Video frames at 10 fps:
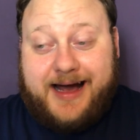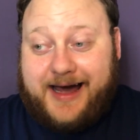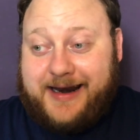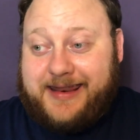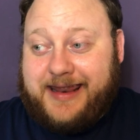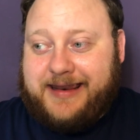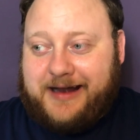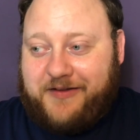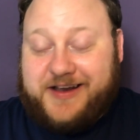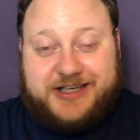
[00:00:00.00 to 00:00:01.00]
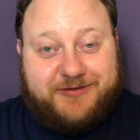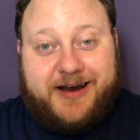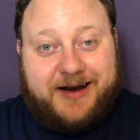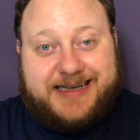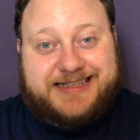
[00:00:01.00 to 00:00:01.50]
And I think she
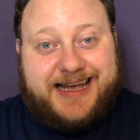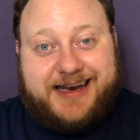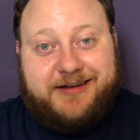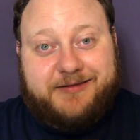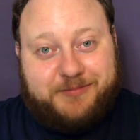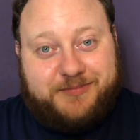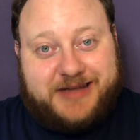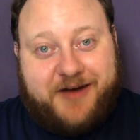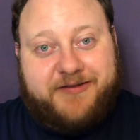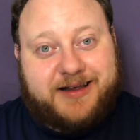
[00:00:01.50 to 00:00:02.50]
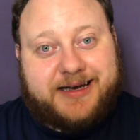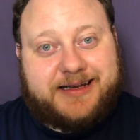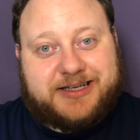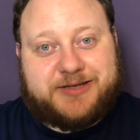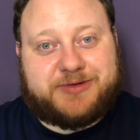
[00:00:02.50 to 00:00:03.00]
realised then, definitely,
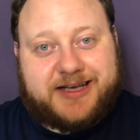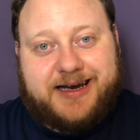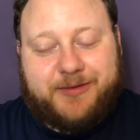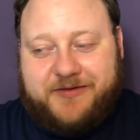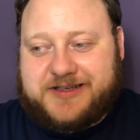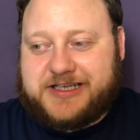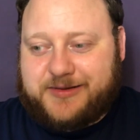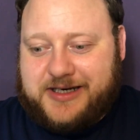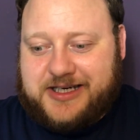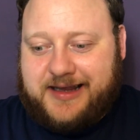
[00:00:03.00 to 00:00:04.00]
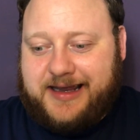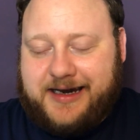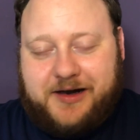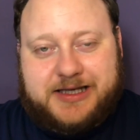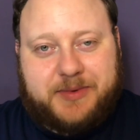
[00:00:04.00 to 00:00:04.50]
that she was dealing with a situation that
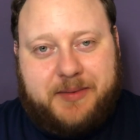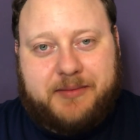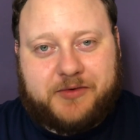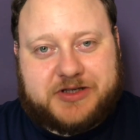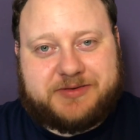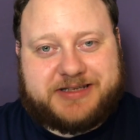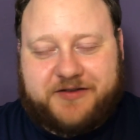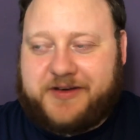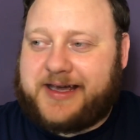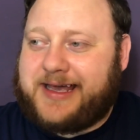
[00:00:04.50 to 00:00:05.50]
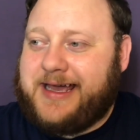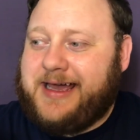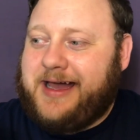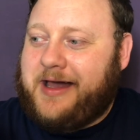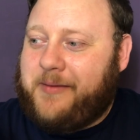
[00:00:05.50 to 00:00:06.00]
needed her to be a bit more specific.
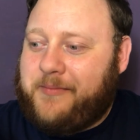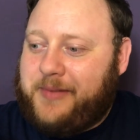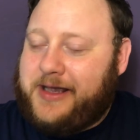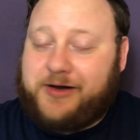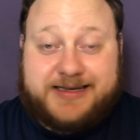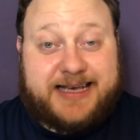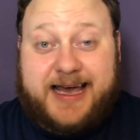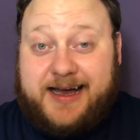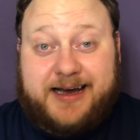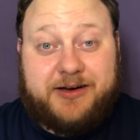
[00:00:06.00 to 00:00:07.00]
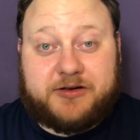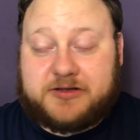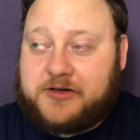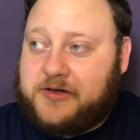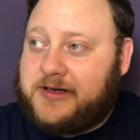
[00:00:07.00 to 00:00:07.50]
But he got his hair cut. He looks
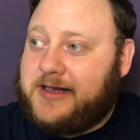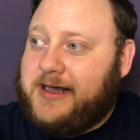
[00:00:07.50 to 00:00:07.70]
good.